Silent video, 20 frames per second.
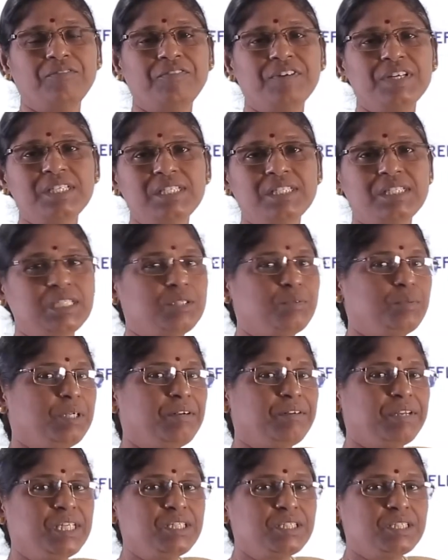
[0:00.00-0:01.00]
First it will
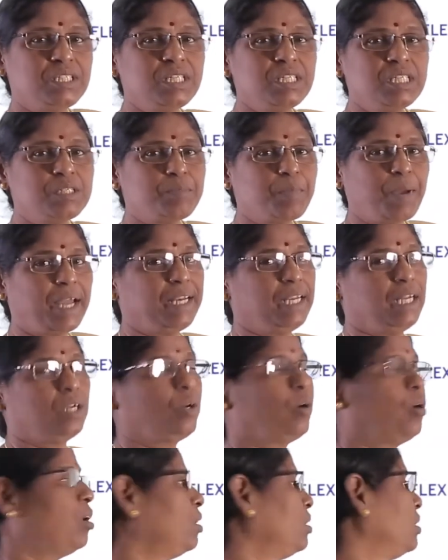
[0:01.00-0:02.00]
reach the spinal
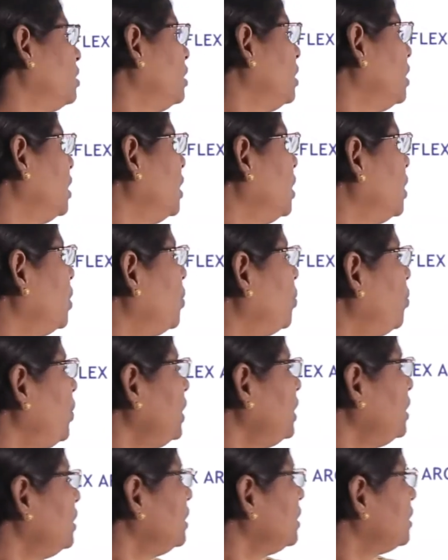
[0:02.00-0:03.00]
cord.
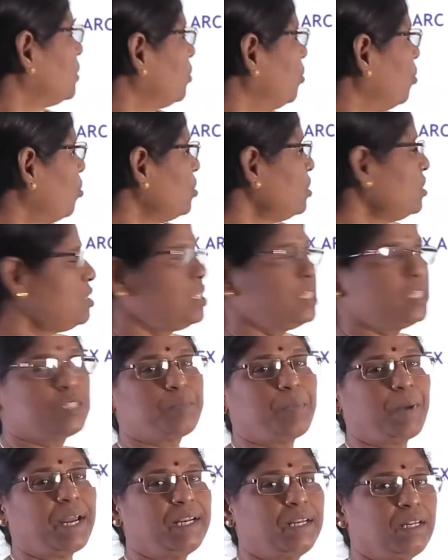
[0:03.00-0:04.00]
When it goes to the
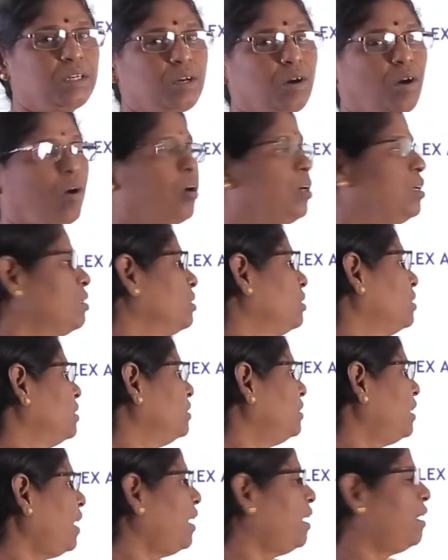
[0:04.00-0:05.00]
spinal cord,
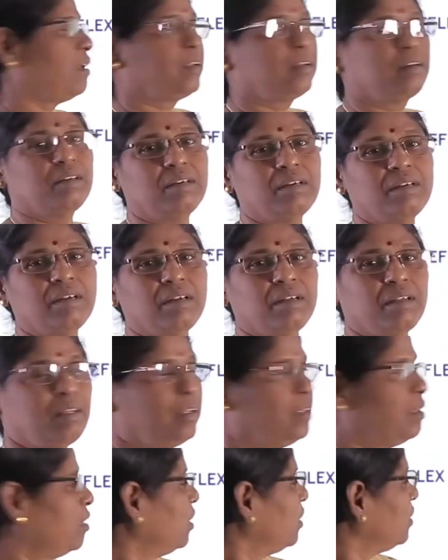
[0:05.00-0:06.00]
there
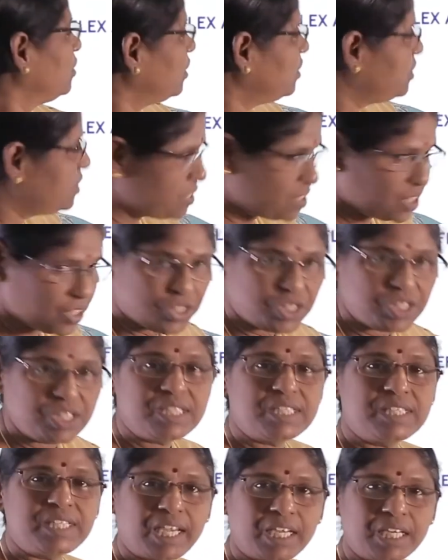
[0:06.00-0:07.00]
the decision
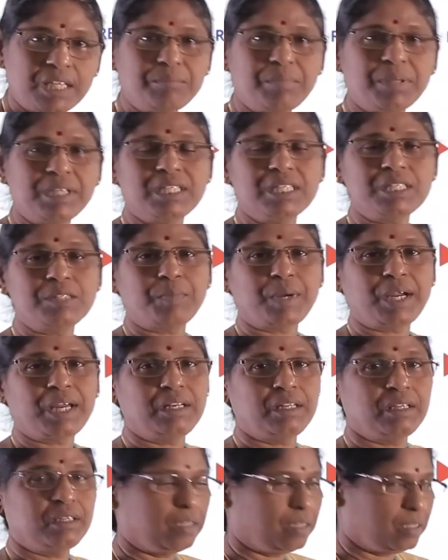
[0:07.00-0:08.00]
is taken by the
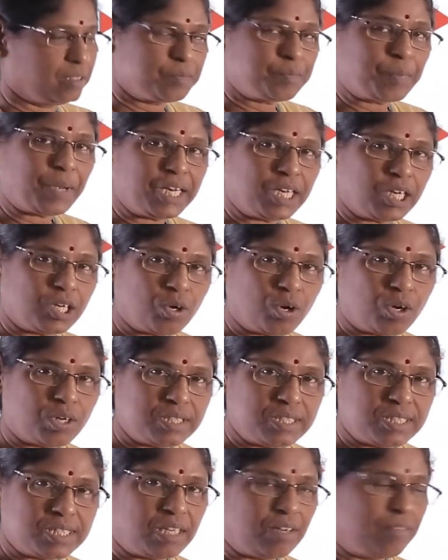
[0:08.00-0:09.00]
spinal cord
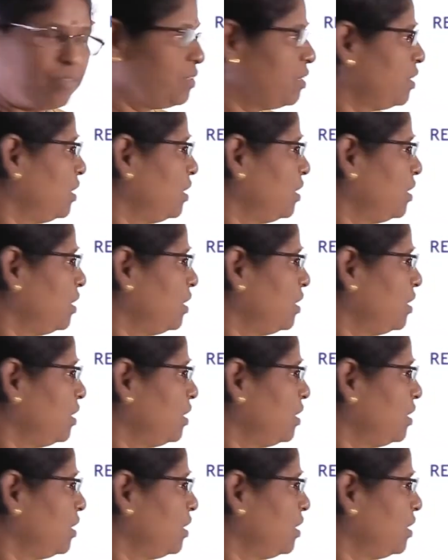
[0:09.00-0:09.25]
itself.